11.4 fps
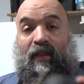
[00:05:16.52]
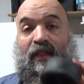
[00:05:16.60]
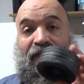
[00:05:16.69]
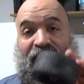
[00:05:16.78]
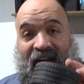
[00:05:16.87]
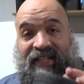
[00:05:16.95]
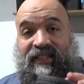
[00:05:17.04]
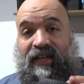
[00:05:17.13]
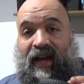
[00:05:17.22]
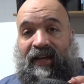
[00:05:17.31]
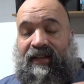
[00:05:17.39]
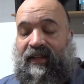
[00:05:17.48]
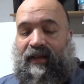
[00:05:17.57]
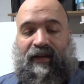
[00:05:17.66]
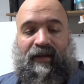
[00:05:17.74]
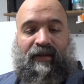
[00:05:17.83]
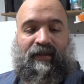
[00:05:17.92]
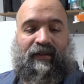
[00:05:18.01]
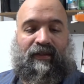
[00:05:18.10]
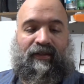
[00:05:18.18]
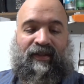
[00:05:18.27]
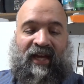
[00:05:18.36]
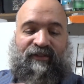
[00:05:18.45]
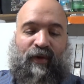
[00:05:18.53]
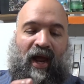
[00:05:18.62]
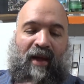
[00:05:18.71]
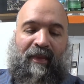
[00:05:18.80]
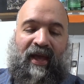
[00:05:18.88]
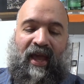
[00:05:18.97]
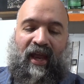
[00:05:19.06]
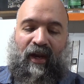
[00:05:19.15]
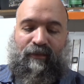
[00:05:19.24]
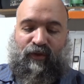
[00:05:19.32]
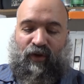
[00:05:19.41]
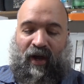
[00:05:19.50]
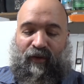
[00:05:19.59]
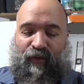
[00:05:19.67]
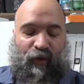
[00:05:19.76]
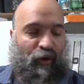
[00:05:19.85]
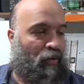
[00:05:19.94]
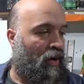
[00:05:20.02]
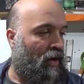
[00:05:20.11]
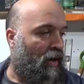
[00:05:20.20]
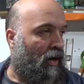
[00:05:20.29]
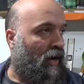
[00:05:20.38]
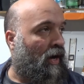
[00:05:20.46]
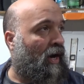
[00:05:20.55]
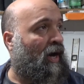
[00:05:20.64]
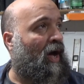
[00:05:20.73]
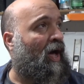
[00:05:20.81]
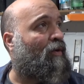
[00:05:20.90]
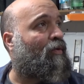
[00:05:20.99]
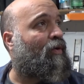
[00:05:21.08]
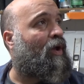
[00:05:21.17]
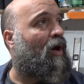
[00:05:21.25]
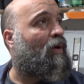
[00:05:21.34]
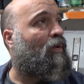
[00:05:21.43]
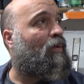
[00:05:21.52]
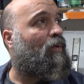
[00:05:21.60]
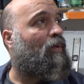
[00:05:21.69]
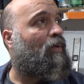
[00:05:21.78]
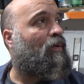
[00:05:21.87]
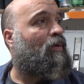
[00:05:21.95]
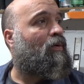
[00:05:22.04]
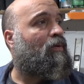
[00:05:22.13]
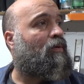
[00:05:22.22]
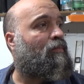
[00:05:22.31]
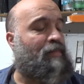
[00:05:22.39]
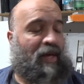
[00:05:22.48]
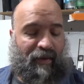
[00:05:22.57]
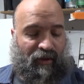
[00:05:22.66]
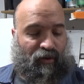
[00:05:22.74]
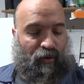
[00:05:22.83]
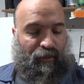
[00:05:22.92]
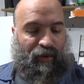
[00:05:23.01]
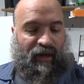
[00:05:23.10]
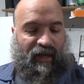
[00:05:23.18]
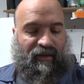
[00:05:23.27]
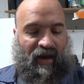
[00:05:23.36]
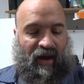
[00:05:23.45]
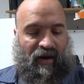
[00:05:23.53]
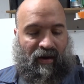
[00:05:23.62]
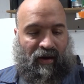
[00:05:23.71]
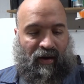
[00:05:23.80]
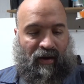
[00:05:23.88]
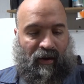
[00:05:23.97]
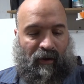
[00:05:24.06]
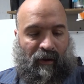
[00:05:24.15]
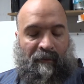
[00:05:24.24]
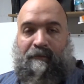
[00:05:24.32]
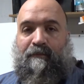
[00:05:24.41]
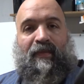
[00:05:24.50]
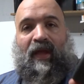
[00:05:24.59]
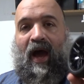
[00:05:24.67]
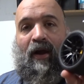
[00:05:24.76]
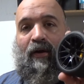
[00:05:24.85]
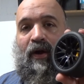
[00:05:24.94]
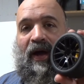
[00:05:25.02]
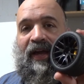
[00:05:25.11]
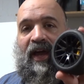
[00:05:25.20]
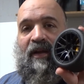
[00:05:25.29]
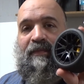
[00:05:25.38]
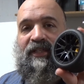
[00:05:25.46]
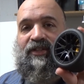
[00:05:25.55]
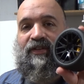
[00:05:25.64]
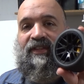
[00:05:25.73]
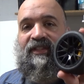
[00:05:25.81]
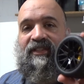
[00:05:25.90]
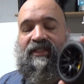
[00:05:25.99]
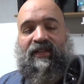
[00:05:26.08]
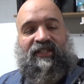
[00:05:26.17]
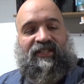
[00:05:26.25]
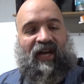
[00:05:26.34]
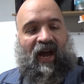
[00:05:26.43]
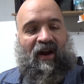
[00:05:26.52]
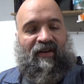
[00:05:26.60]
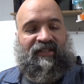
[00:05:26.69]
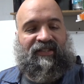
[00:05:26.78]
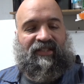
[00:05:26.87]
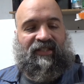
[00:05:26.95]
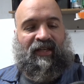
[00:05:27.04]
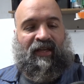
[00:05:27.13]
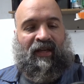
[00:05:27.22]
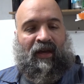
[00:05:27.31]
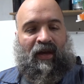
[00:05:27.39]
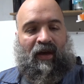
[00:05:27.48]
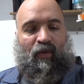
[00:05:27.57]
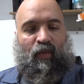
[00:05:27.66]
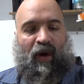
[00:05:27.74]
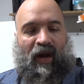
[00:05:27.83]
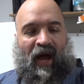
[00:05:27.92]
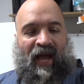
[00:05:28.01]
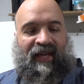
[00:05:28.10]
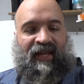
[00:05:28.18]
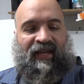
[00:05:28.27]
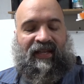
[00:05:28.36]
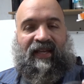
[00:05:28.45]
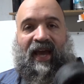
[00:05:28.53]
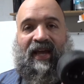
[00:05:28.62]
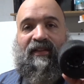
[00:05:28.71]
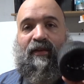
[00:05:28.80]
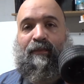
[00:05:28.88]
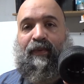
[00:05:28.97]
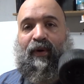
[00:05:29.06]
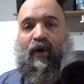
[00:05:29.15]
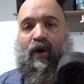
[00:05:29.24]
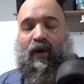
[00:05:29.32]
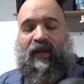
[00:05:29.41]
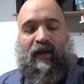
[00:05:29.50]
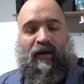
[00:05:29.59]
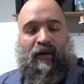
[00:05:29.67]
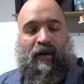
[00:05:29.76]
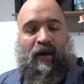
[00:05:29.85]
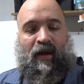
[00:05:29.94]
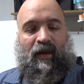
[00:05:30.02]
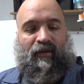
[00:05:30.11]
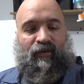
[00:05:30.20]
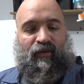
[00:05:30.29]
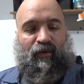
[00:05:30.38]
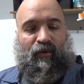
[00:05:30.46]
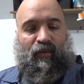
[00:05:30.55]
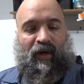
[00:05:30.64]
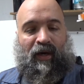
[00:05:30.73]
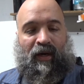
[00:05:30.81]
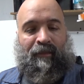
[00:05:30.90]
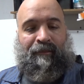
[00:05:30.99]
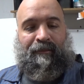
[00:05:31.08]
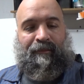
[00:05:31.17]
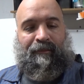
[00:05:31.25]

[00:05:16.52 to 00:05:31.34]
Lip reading: That's an idea. That's what I might end up trying to do. I don't know. Maybe a 2.8 tire? I don't know. I gotta measure this tire and see what I can get to put on here to